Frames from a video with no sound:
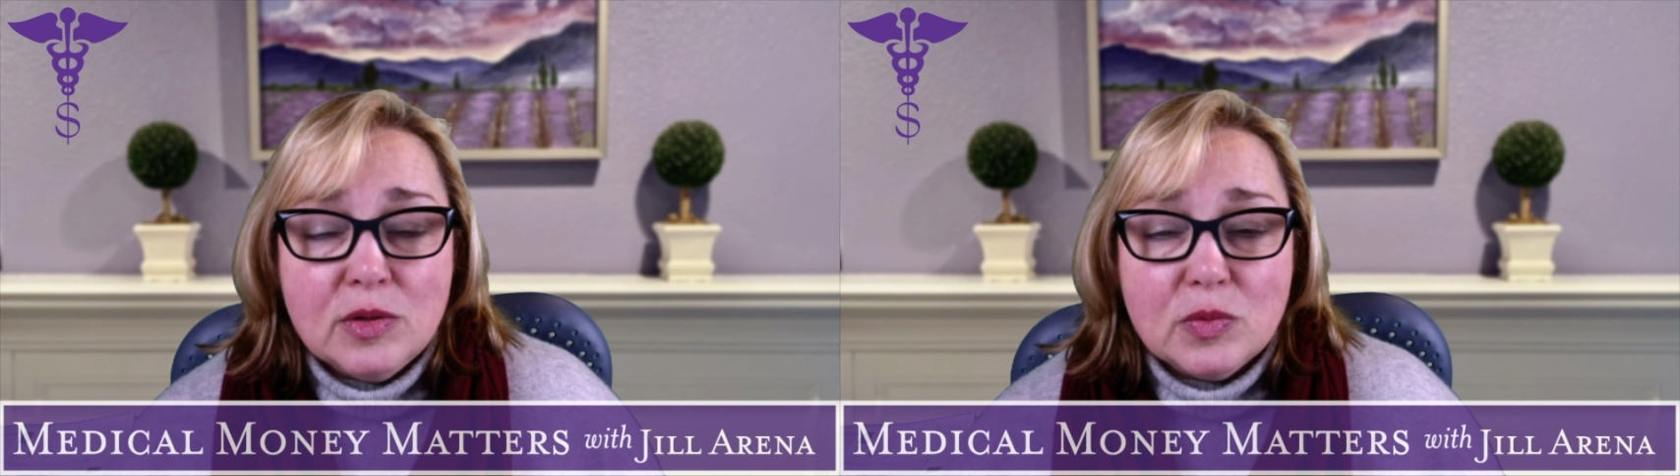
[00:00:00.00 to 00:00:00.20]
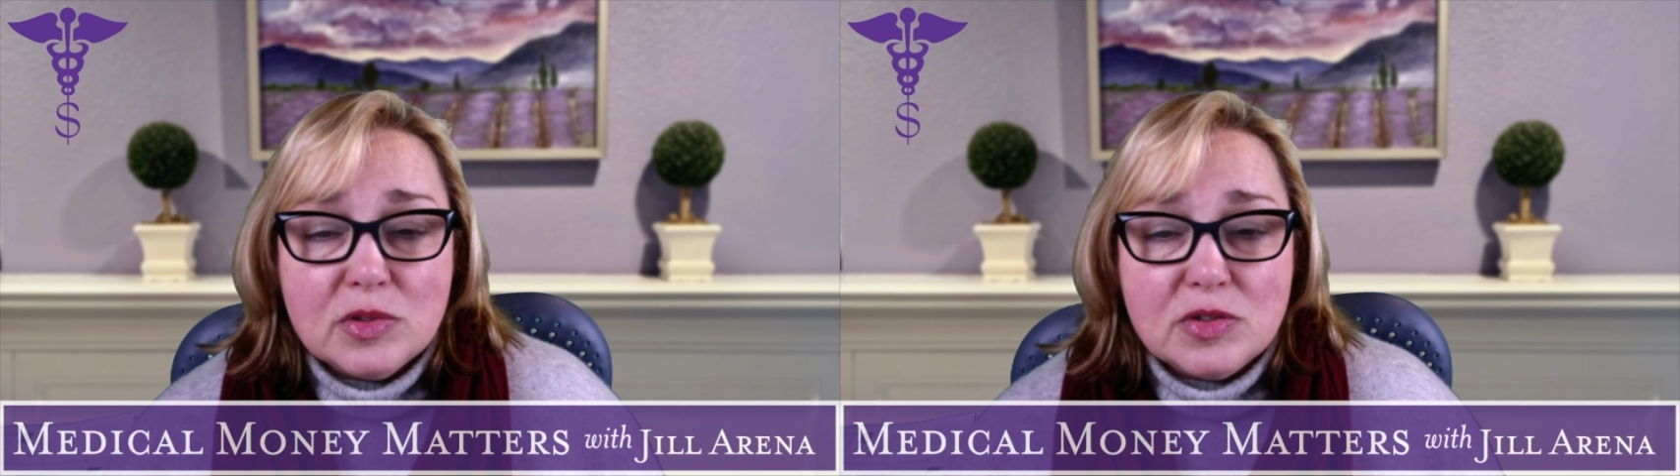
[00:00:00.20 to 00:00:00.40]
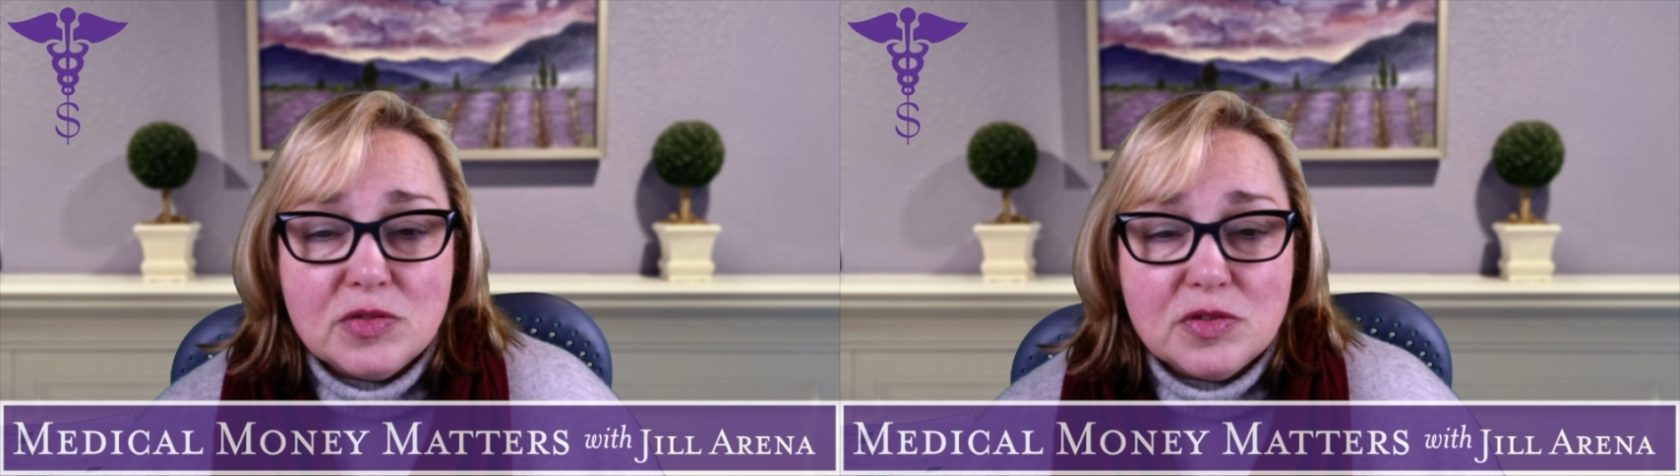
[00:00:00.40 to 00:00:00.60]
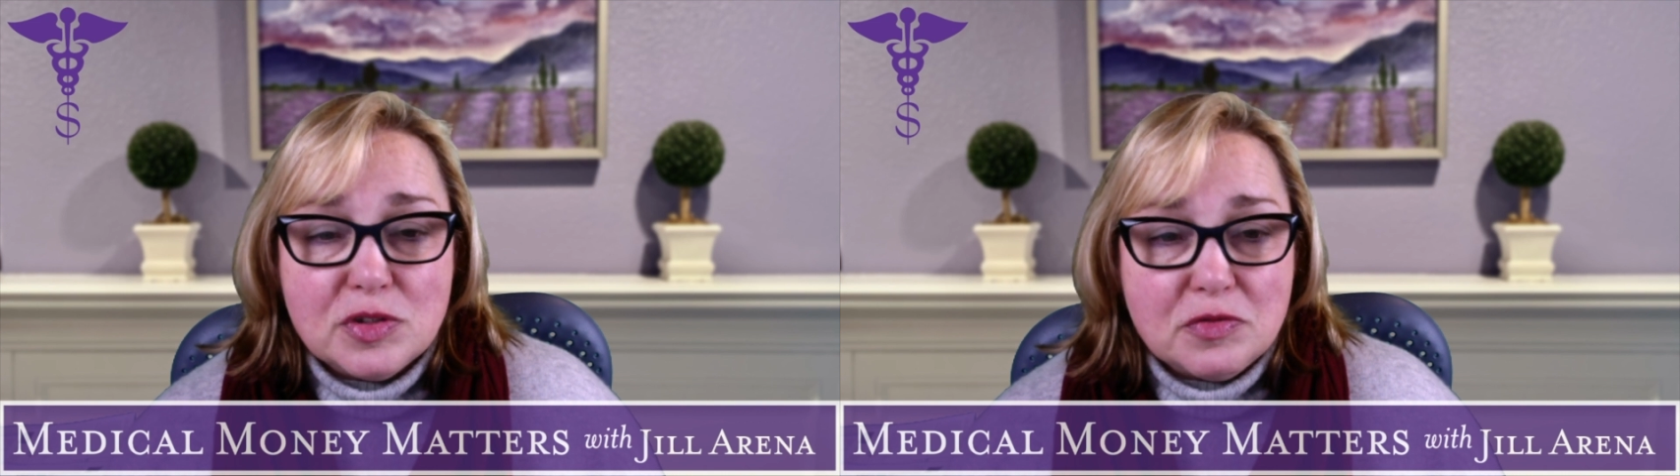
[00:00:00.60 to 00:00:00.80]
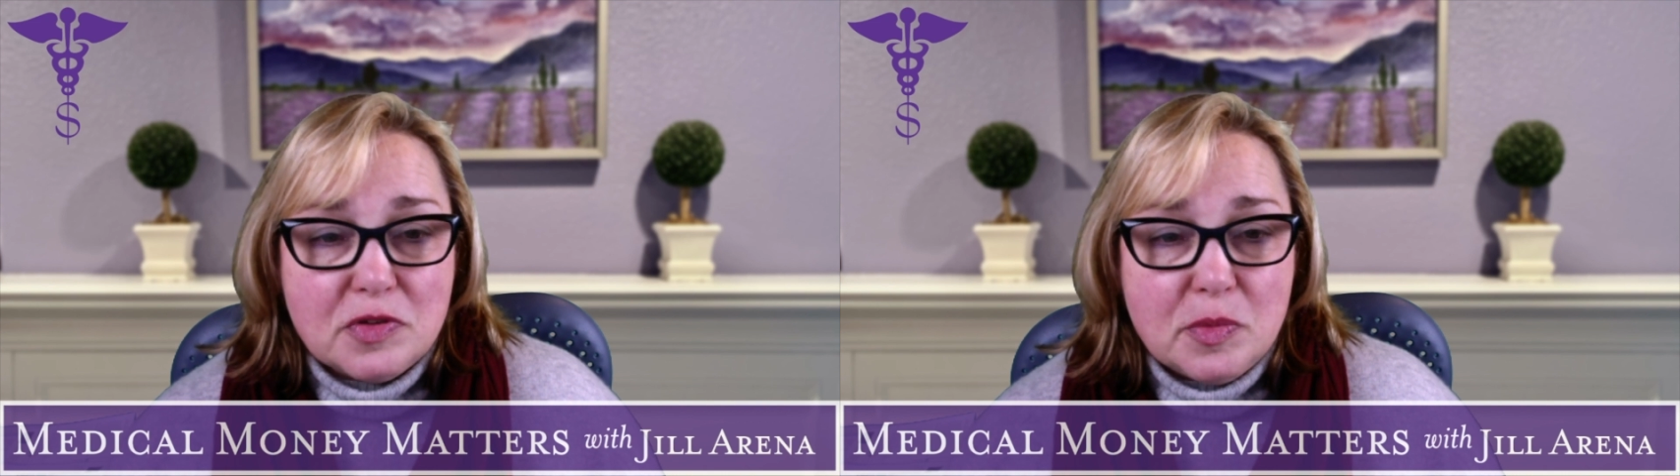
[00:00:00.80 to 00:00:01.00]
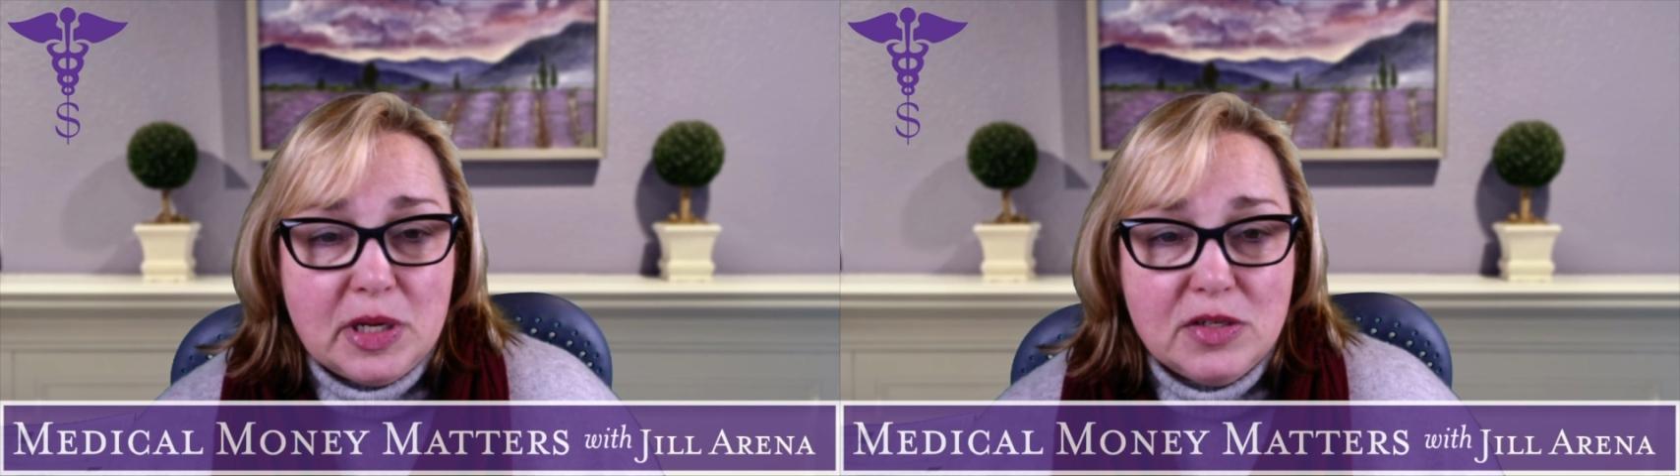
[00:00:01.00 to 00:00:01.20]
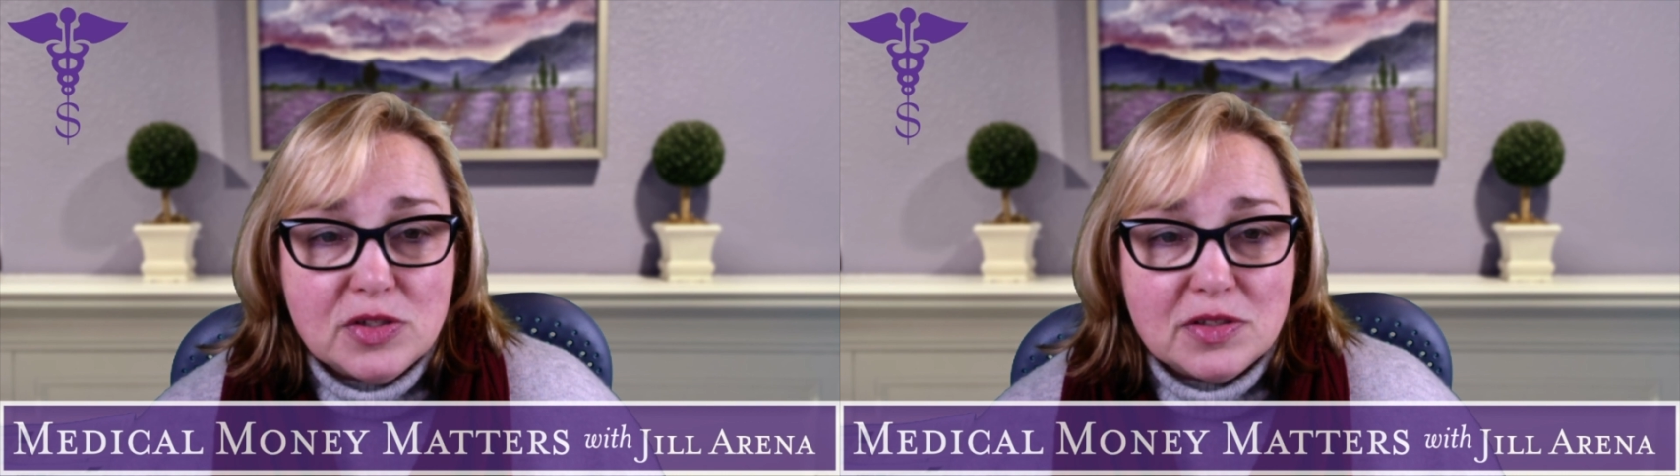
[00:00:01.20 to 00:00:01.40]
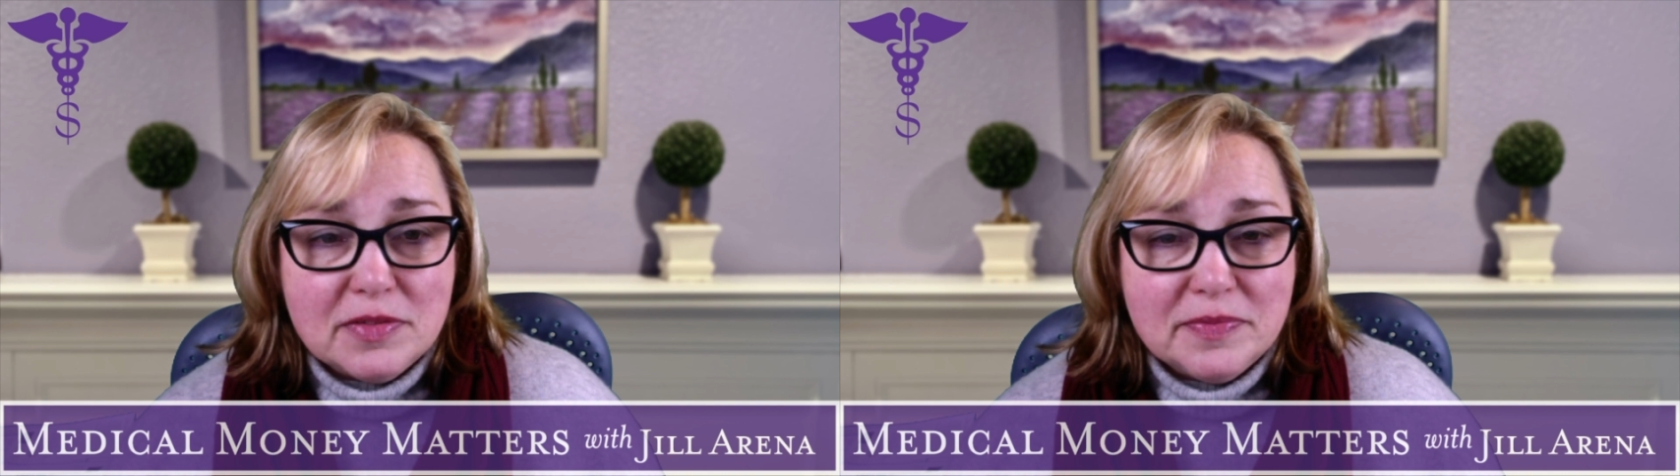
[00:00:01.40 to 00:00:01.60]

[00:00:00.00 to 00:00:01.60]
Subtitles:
once you've served the patient.